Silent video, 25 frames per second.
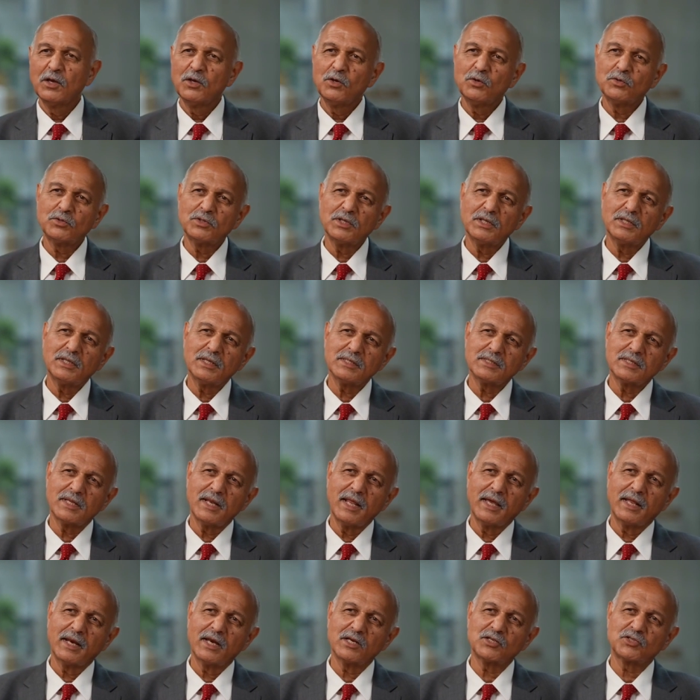You see, there's
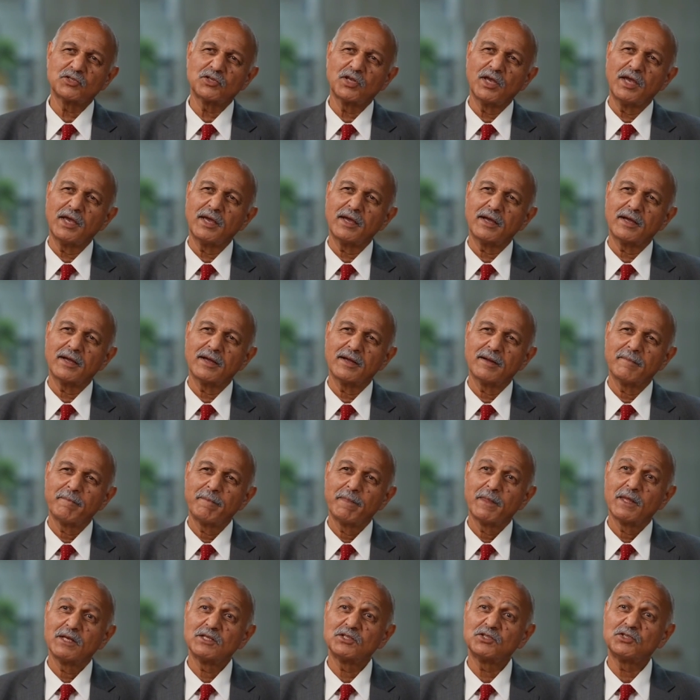an English saying
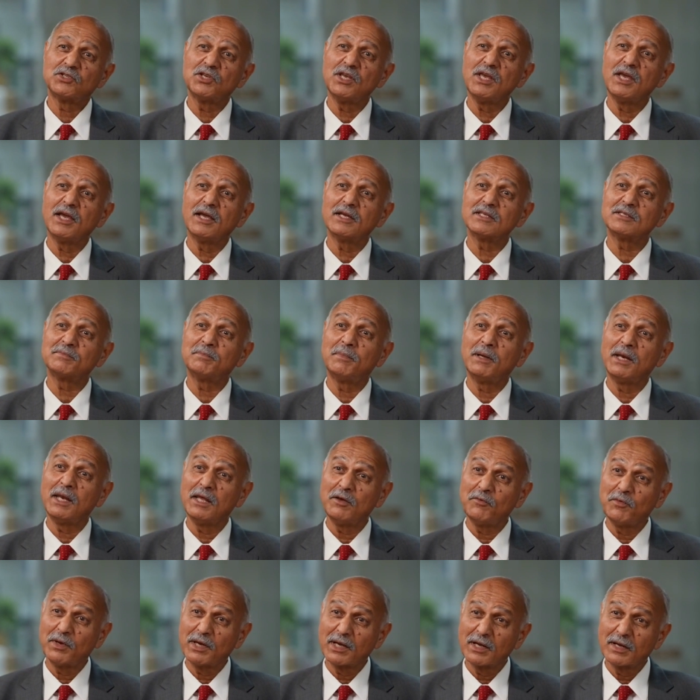seeing is
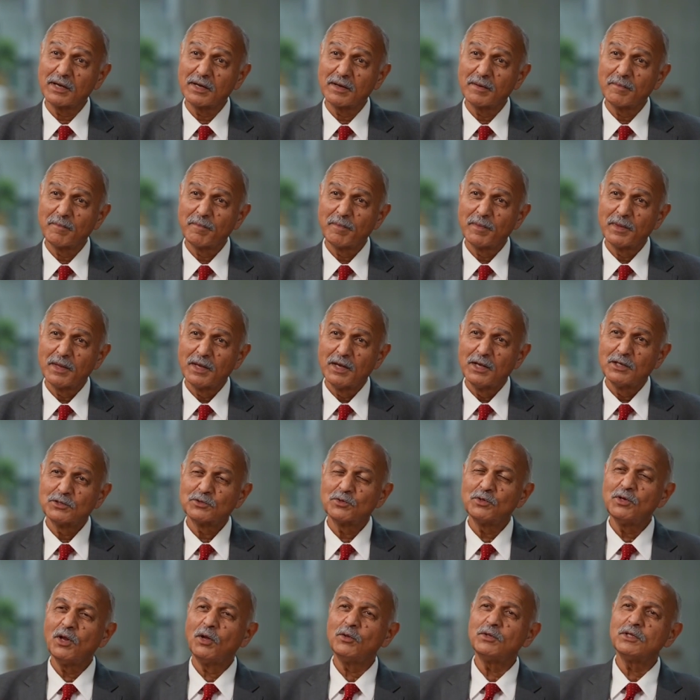believing.
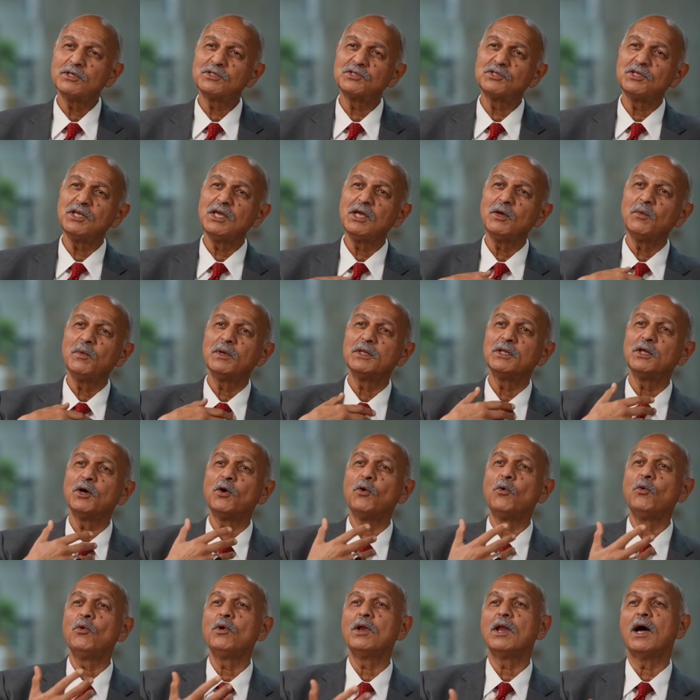So now they're seeing with their
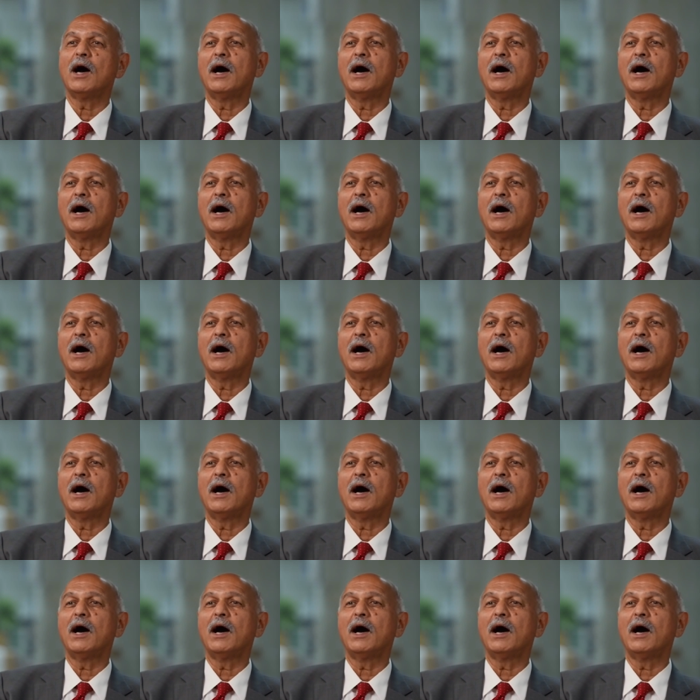own